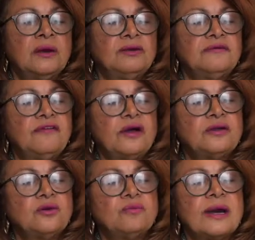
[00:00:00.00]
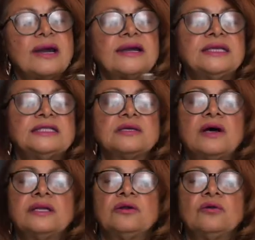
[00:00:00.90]
Couldn't find no markings
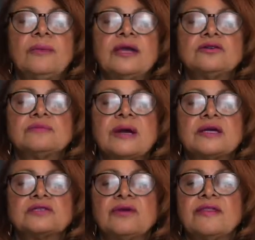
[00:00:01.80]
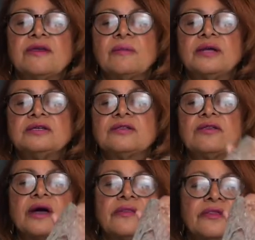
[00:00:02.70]
on it, no maker's marks or anything, but I just
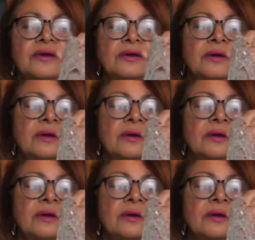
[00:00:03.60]
thought the